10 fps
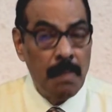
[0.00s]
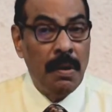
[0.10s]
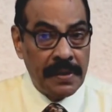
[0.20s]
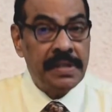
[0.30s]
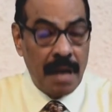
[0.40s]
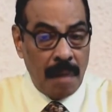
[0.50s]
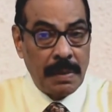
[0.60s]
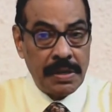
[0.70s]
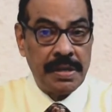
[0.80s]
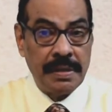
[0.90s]
of his
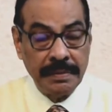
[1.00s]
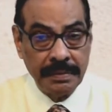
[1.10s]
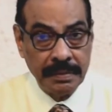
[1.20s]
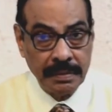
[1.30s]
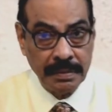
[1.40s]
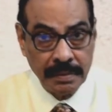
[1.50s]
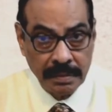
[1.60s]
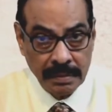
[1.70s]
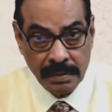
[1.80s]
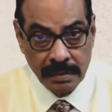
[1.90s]
comments.
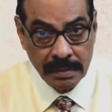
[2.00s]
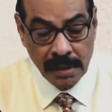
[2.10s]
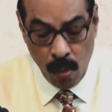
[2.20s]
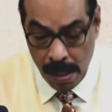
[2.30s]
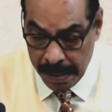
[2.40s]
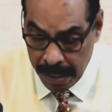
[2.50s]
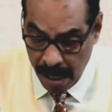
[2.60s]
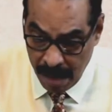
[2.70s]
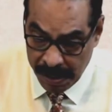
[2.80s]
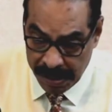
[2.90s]
What are the
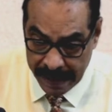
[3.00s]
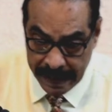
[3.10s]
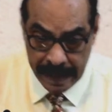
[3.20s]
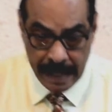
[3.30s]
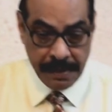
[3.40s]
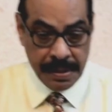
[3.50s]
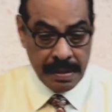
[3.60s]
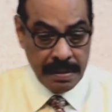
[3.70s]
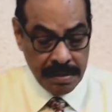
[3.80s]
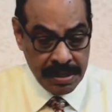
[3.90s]
comments that he
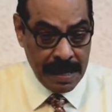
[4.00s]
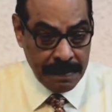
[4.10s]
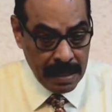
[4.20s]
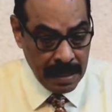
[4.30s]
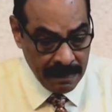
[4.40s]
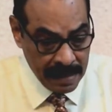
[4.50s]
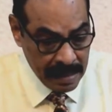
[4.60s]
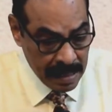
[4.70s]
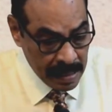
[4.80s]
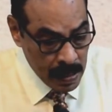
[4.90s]
gives? Chapter
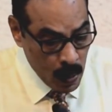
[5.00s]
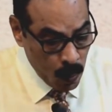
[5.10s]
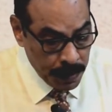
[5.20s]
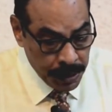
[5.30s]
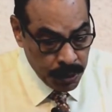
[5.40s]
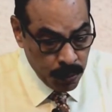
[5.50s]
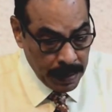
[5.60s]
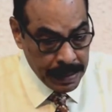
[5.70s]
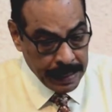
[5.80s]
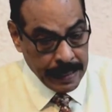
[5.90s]
11, verse
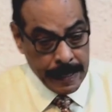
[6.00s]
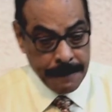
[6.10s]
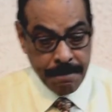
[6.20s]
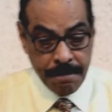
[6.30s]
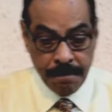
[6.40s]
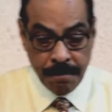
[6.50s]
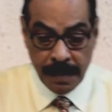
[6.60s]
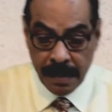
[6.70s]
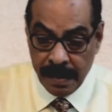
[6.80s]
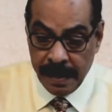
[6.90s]
20.
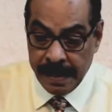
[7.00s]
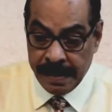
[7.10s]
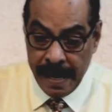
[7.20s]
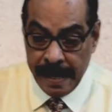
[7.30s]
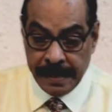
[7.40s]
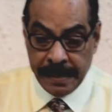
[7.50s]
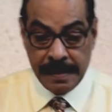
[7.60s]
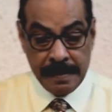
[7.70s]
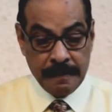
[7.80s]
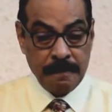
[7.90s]
He
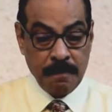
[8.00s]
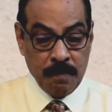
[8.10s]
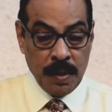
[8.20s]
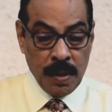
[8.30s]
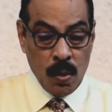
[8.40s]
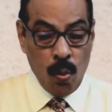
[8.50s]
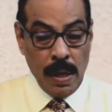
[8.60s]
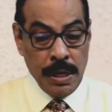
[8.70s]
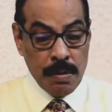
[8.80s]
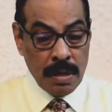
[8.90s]
says,
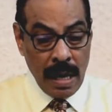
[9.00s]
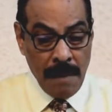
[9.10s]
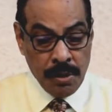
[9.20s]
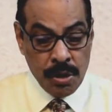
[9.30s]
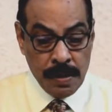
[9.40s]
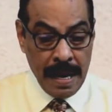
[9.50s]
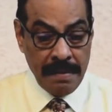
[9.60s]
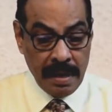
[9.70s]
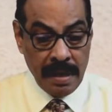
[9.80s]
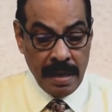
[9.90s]
when you come
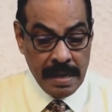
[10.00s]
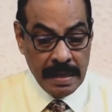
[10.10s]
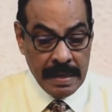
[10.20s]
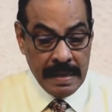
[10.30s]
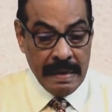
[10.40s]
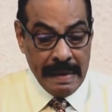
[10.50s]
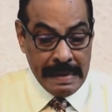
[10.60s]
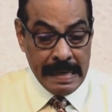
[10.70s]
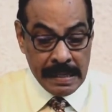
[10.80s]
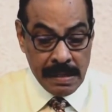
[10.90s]
together,
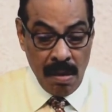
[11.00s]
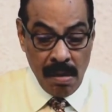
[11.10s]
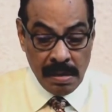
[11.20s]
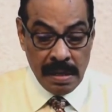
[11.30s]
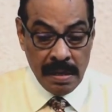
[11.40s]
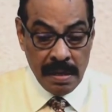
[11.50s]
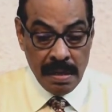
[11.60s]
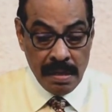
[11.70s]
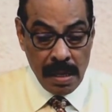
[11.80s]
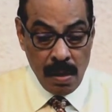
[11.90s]
it is not
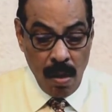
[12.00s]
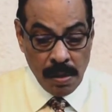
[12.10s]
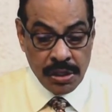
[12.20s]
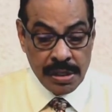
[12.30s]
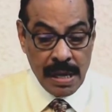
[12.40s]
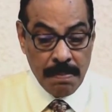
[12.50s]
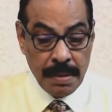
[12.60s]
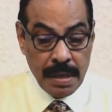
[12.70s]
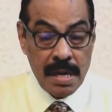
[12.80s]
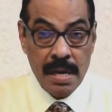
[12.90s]
the Lord's
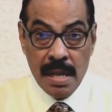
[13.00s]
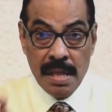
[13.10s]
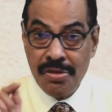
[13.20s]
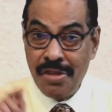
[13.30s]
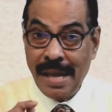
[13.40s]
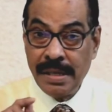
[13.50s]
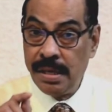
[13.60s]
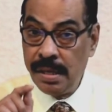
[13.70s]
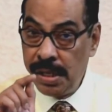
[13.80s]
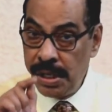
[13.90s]
Supper
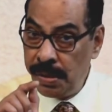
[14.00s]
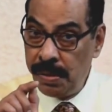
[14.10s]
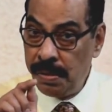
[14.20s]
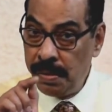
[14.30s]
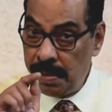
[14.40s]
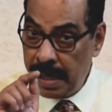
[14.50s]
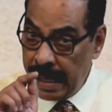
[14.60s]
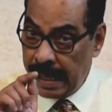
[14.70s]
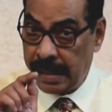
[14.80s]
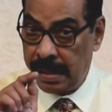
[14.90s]
that you
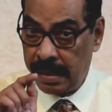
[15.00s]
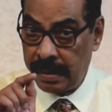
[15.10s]
eat.